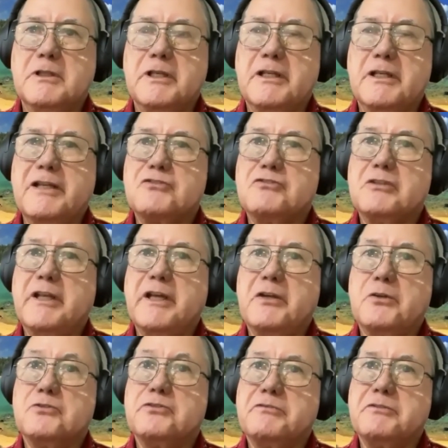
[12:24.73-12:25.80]
and actually I
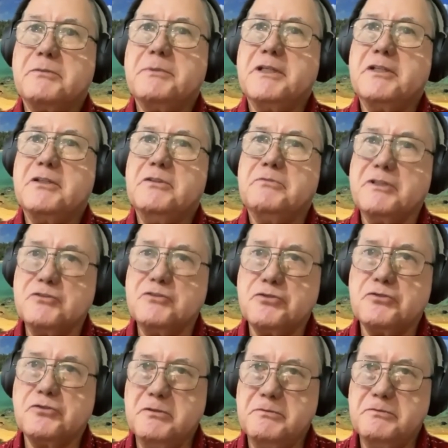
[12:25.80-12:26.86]
urge everybody to
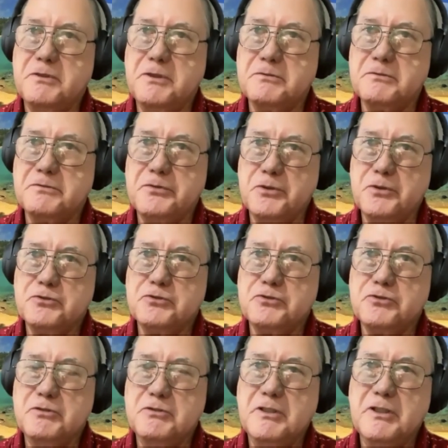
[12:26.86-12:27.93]
register to vote first